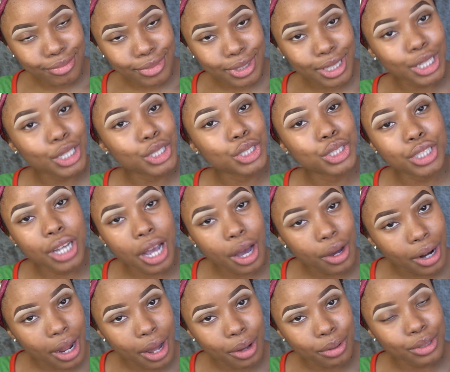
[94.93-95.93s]
Take a
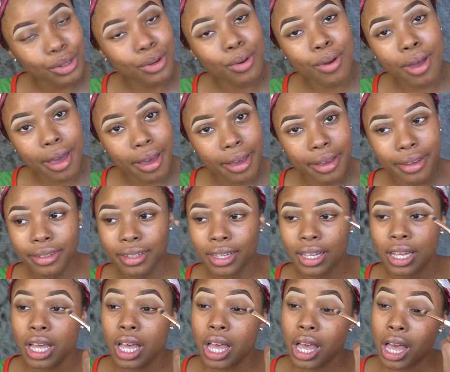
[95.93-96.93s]
shout out, okay?
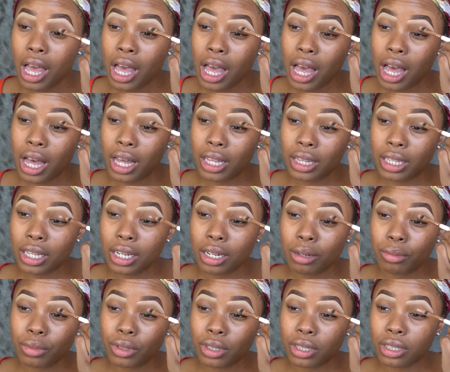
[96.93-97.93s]
And then
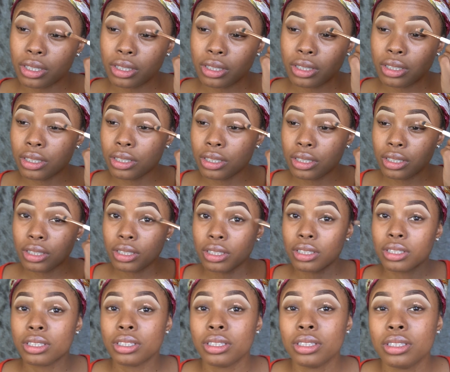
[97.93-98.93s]
I'm gonna,
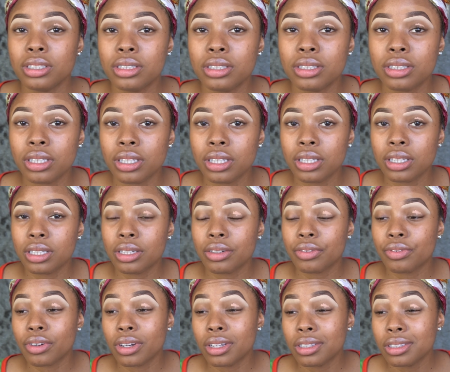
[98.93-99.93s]
you see the
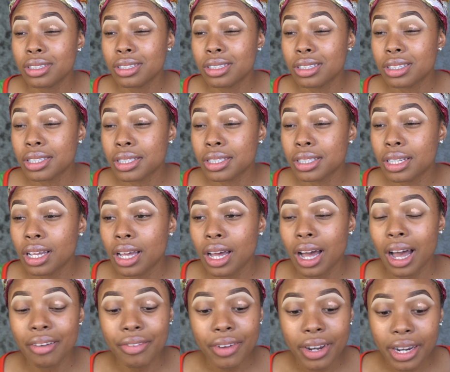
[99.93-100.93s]
difference?
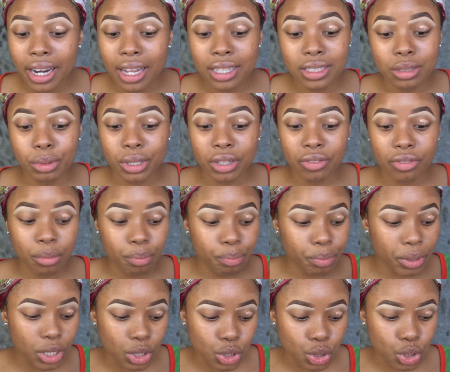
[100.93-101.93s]
I find it has a bit of a
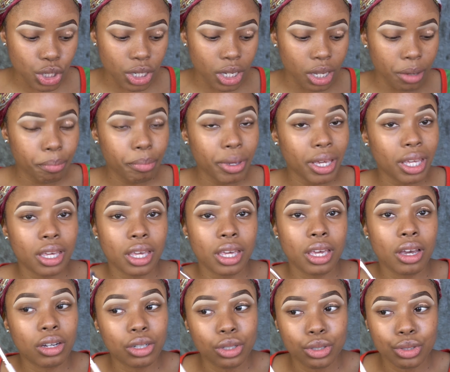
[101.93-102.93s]
peachy,
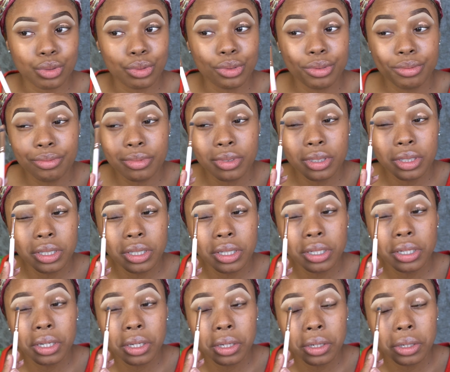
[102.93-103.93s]
pinky undertone.
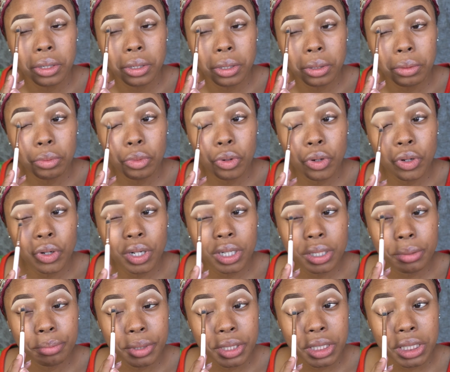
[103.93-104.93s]
More on
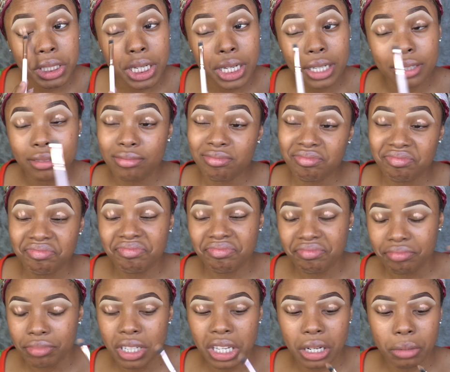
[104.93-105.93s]
the peach side
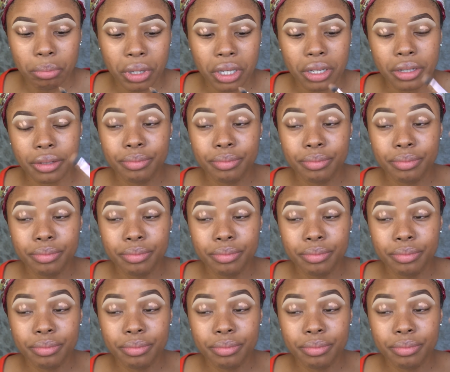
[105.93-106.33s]
than pink.